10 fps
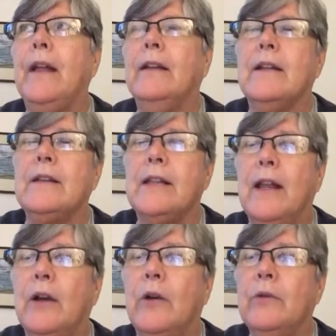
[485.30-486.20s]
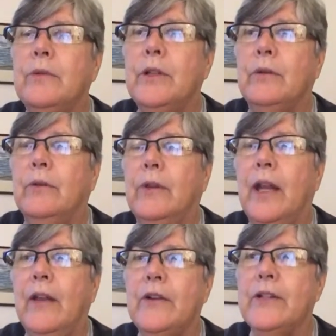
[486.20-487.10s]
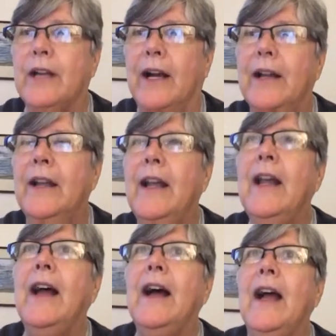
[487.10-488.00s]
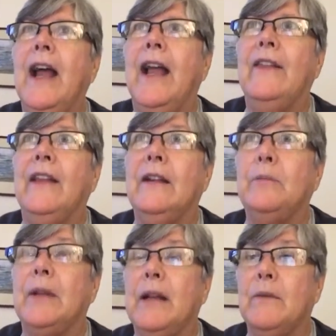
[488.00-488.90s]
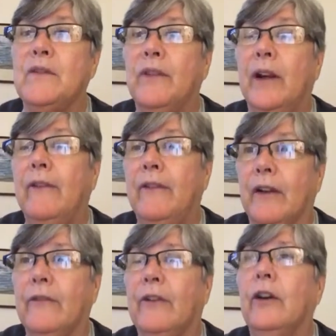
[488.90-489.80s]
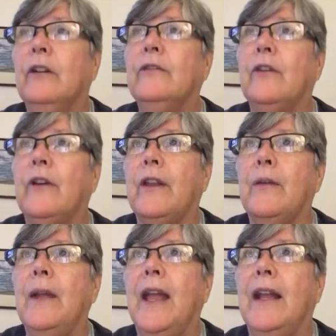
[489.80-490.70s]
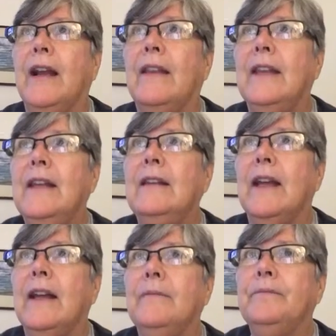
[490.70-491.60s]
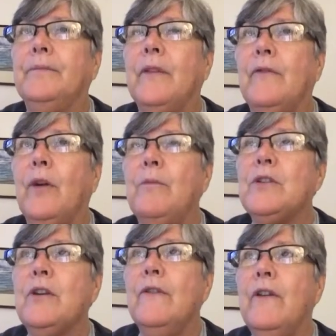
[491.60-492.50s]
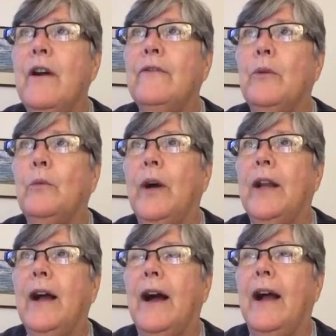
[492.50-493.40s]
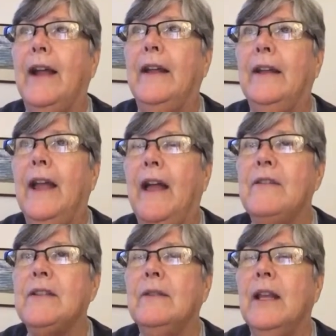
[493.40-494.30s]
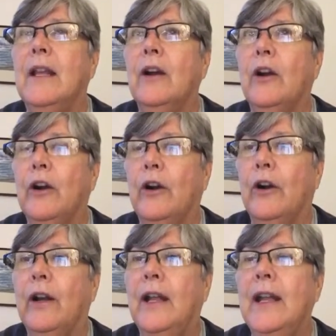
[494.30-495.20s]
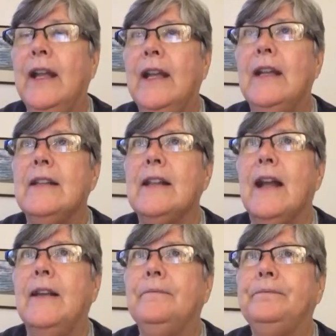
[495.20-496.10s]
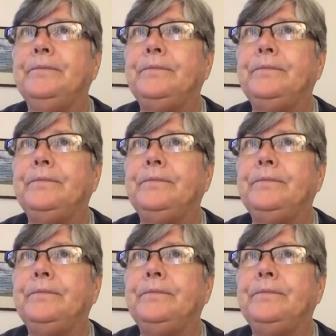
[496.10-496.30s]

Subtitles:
unless they go to the other side, and then it becomes very fearful for them. And I think that from so far from what I have heard is that,